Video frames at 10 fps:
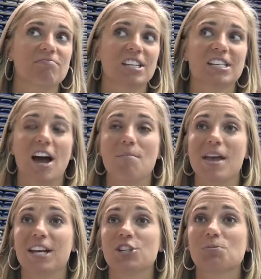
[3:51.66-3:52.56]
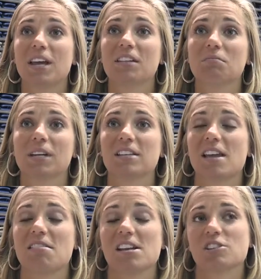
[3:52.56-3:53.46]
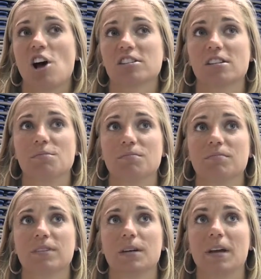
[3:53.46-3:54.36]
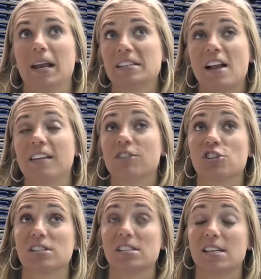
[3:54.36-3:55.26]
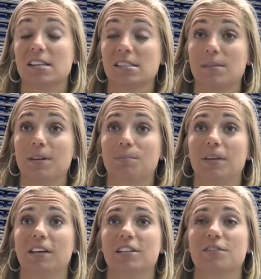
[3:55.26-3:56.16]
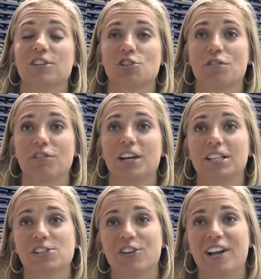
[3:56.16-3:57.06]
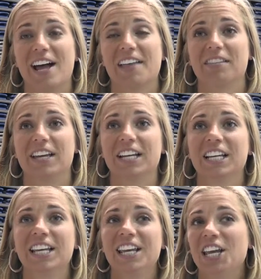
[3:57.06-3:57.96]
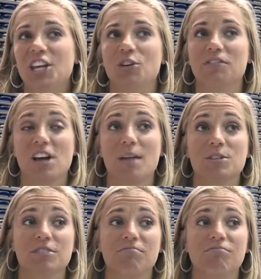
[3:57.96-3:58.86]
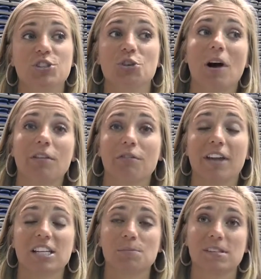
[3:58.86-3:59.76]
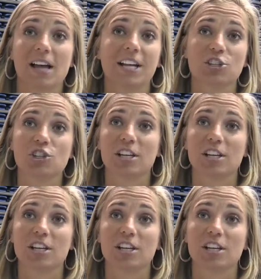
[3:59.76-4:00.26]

the time management because I think it's awesome. And it's not even just the CAC, but being a Division three student athlete, you have time to do other things besides